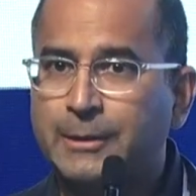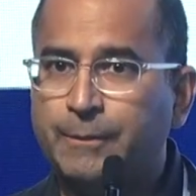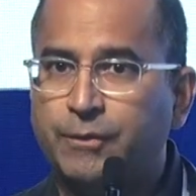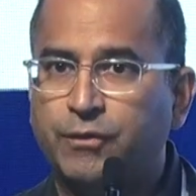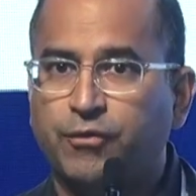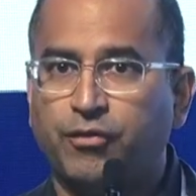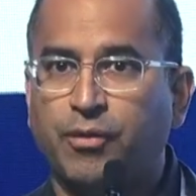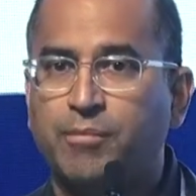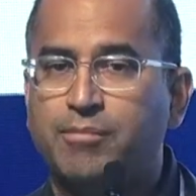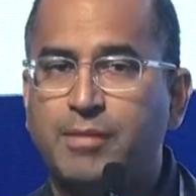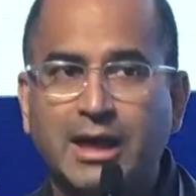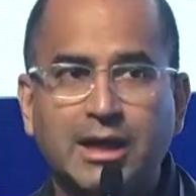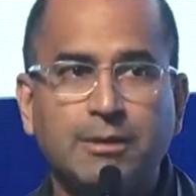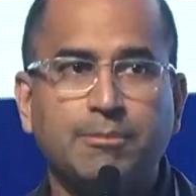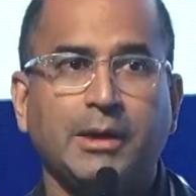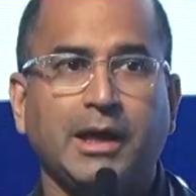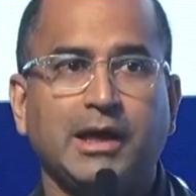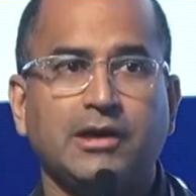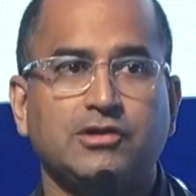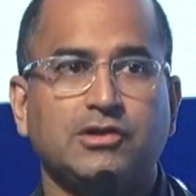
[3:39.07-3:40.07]
for many
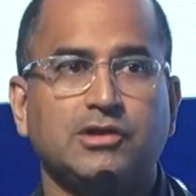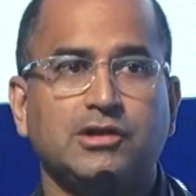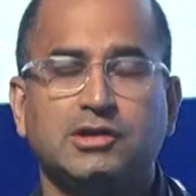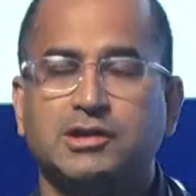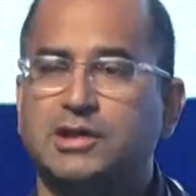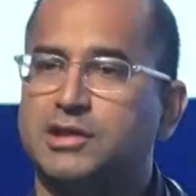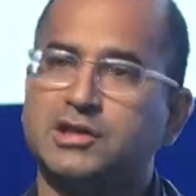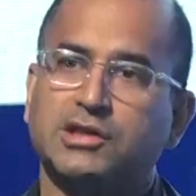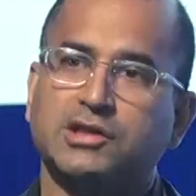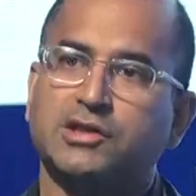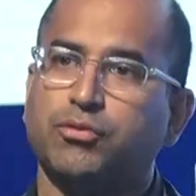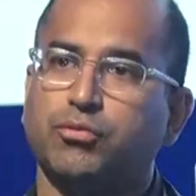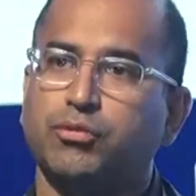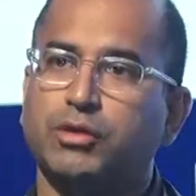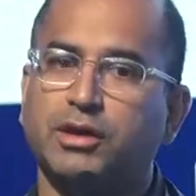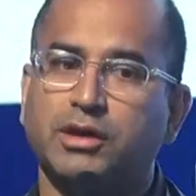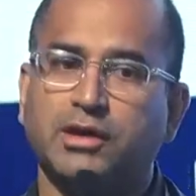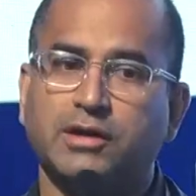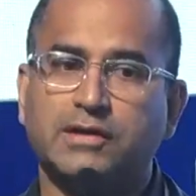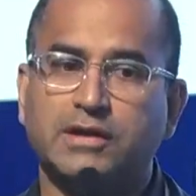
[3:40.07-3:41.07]
patients, this is a real
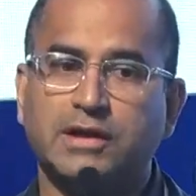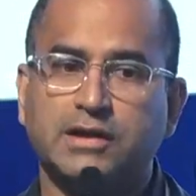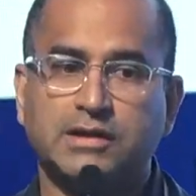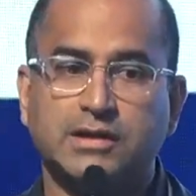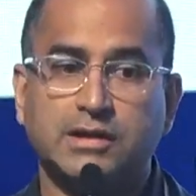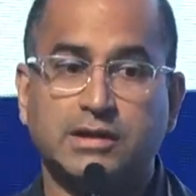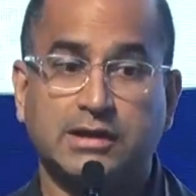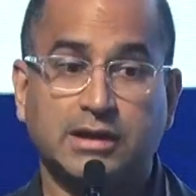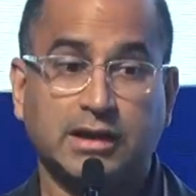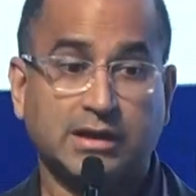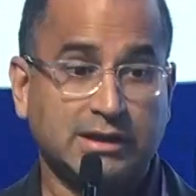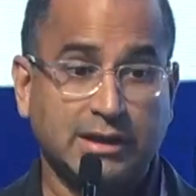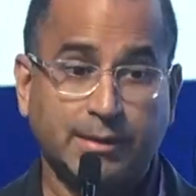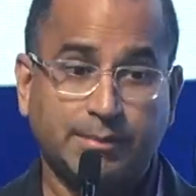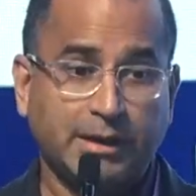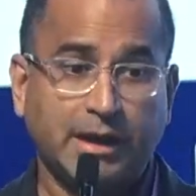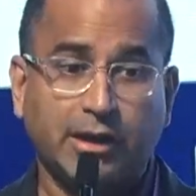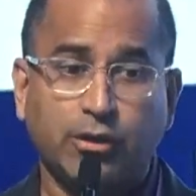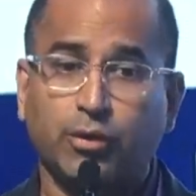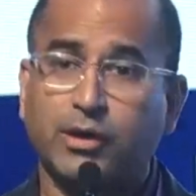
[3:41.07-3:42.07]
existence, except they
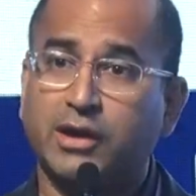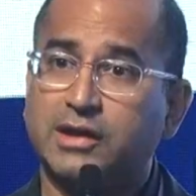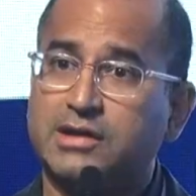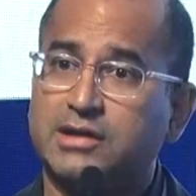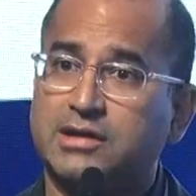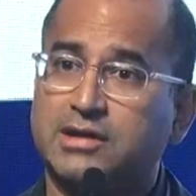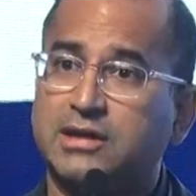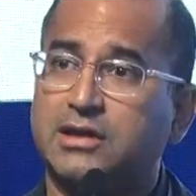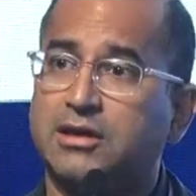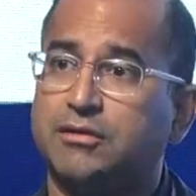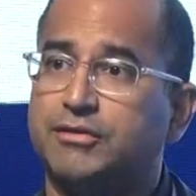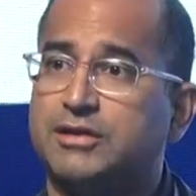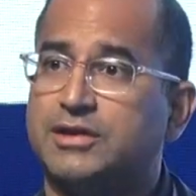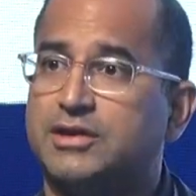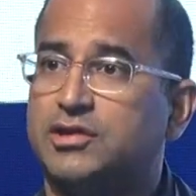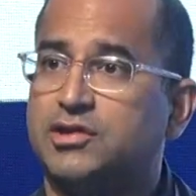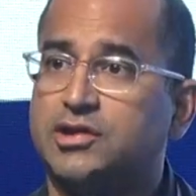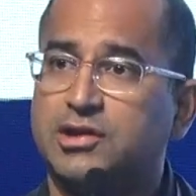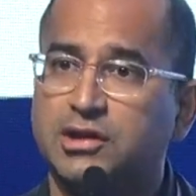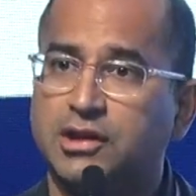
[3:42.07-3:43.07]
don't get to see the
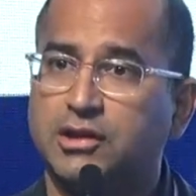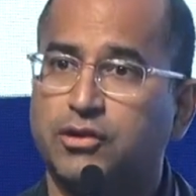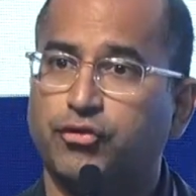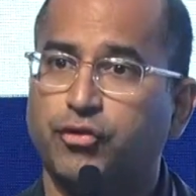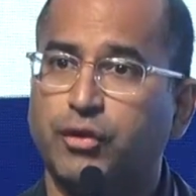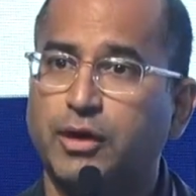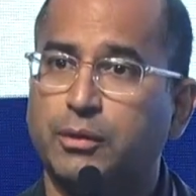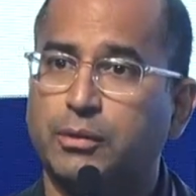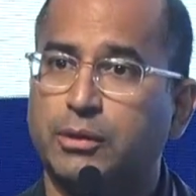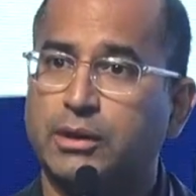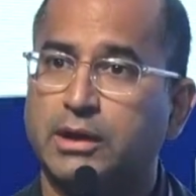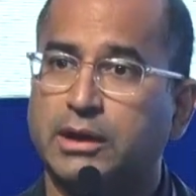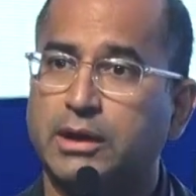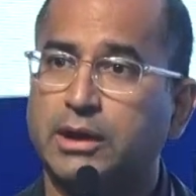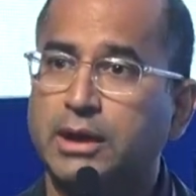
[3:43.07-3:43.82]
physician this frequently.